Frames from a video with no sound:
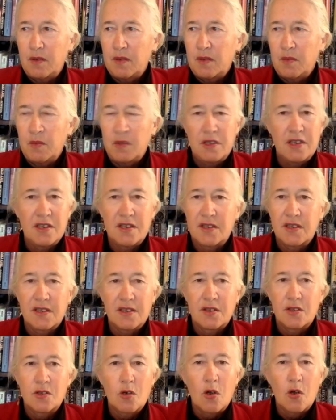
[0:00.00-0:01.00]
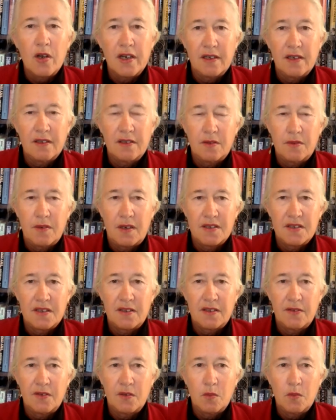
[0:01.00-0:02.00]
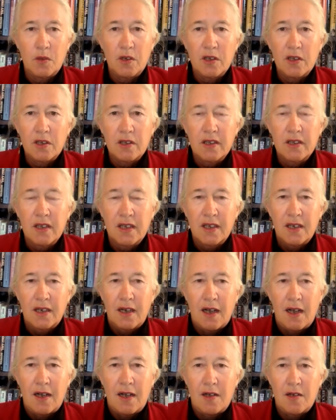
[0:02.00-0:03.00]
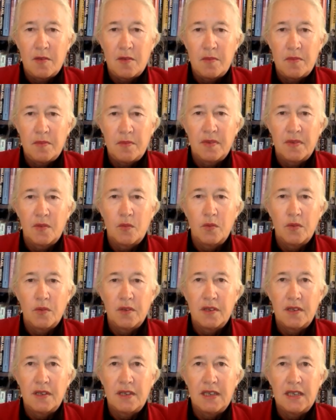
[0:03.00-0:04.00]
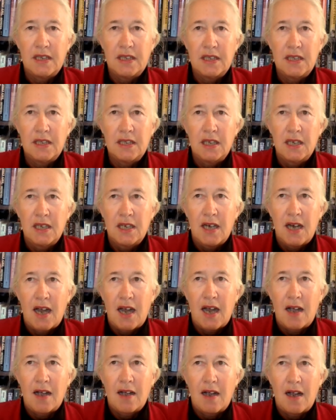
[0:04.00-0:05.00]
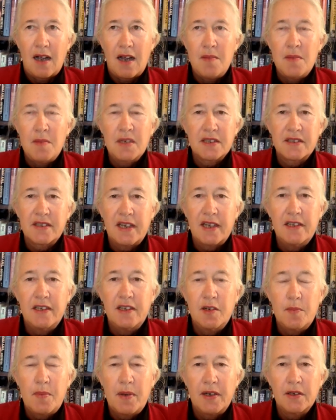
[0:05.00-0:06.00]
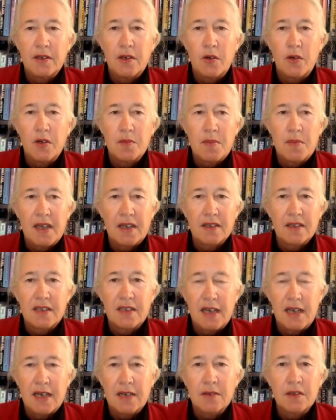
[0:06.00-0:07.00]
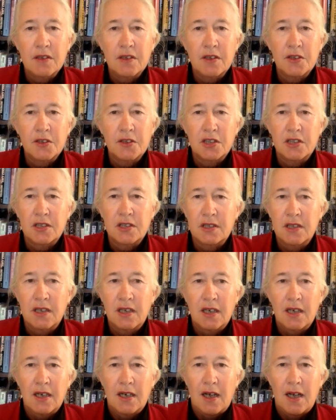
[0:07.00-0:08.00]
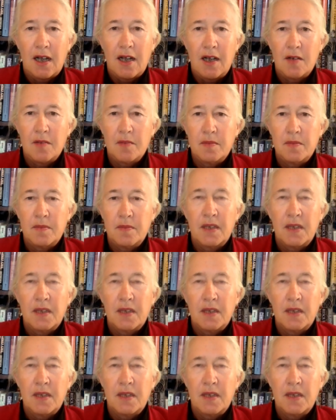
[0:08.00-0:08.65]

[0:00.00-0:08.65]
we're just destroying the rest of the world. Um, the, I'm excited about going back to agriculture um,